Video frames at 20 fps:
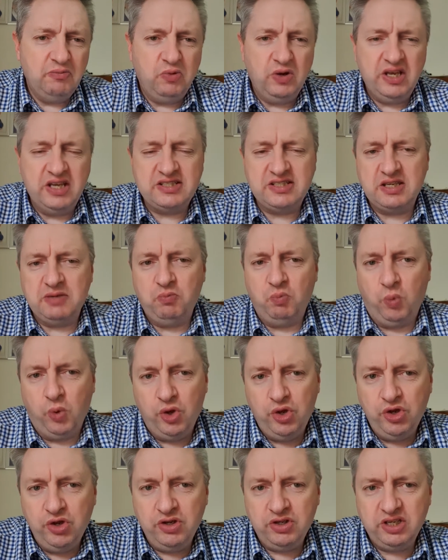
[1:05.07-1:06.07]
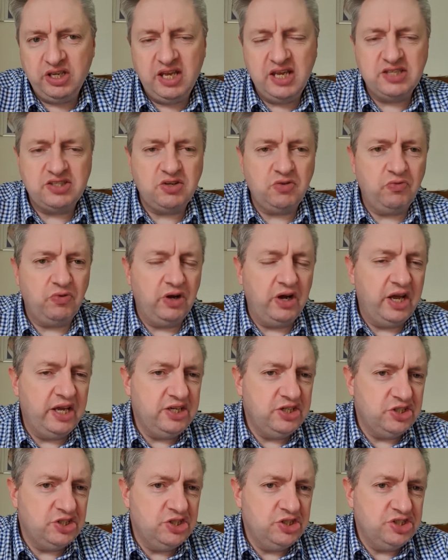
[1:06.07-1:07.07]
Is it work? Is it
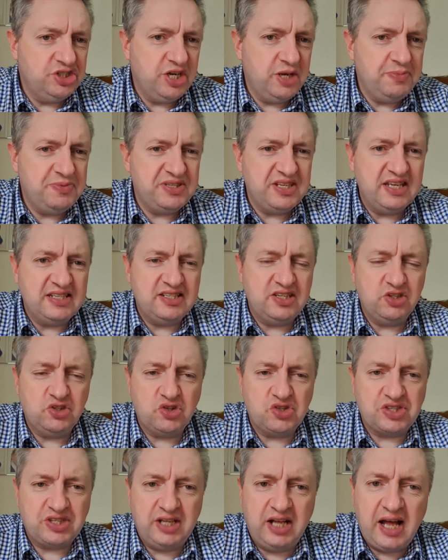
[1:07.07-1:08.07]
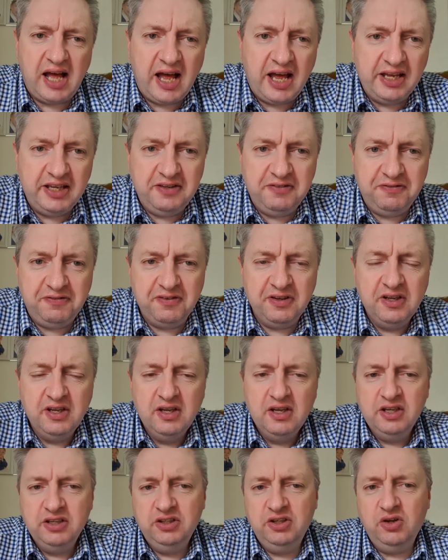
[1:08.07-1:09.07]
relationships? Is it just life?
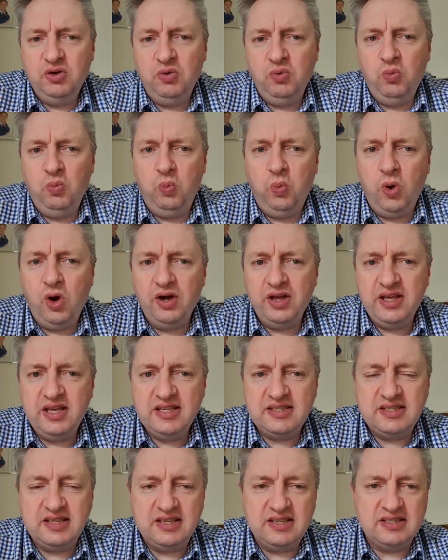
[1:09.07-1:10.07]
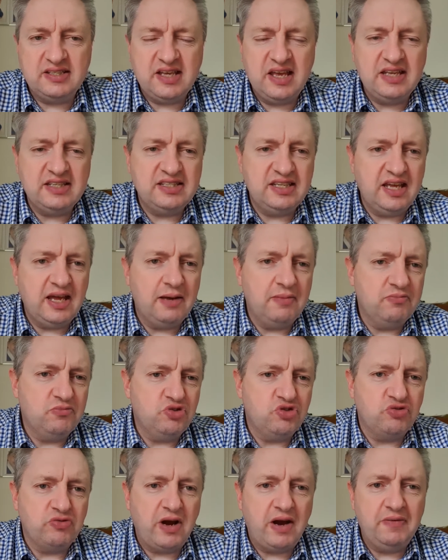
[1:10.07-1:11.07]
You know, what is it? Is it I'm
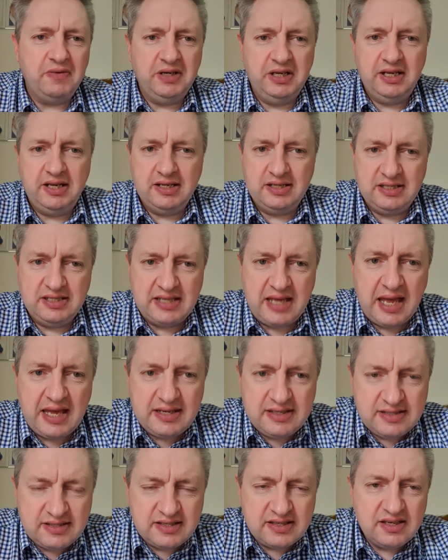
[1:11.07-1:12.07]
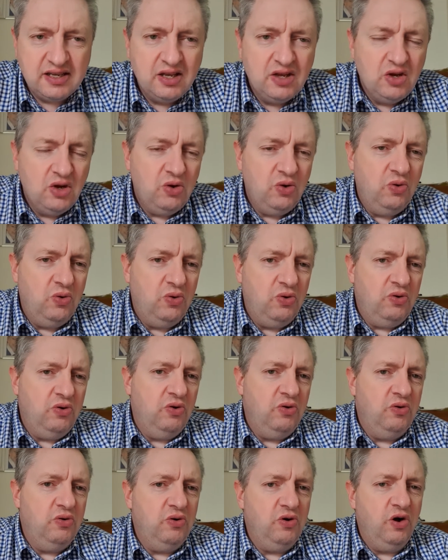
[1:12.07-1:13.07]
drowning in debt
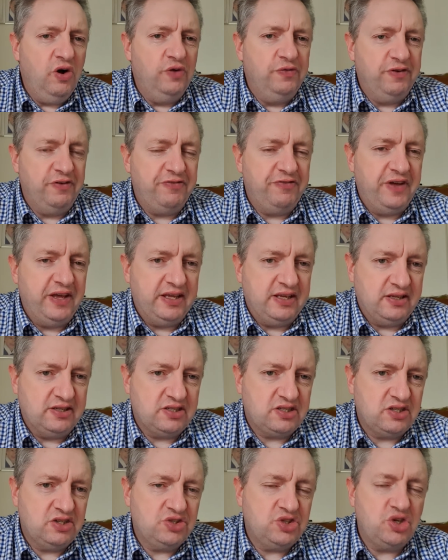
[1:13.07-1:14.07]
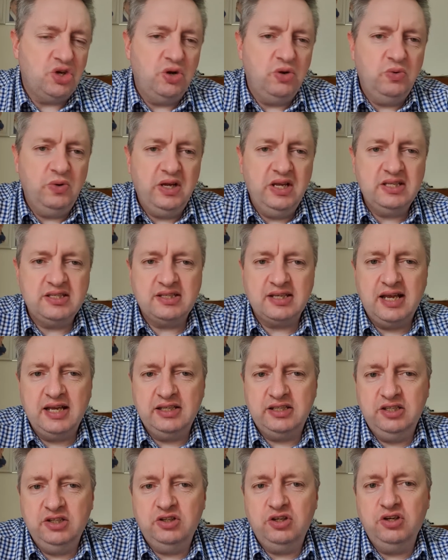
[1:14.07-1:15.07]
or other things? So it's
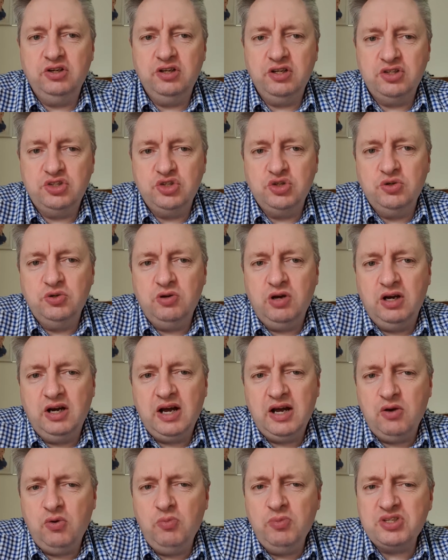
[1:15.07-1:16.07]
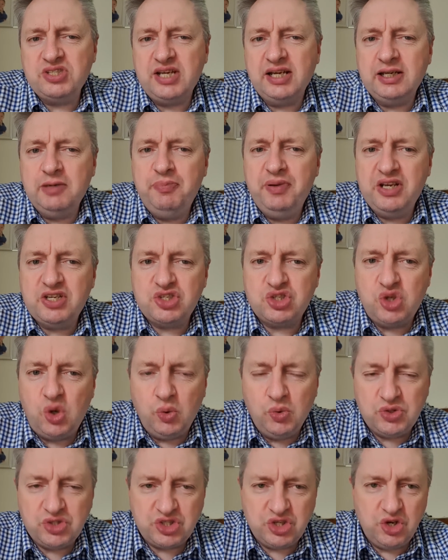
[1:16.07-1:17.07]
like you're going to do almost like a bit of
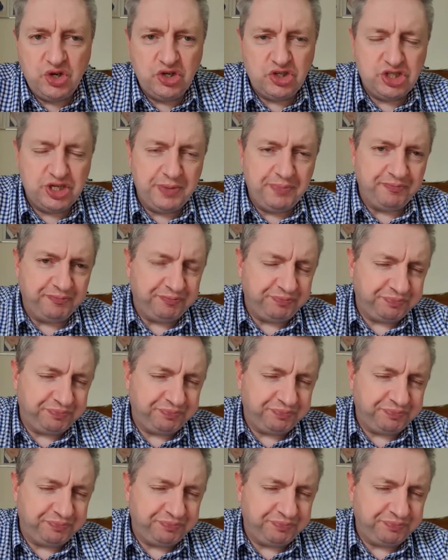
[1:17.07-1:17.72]
soul searching.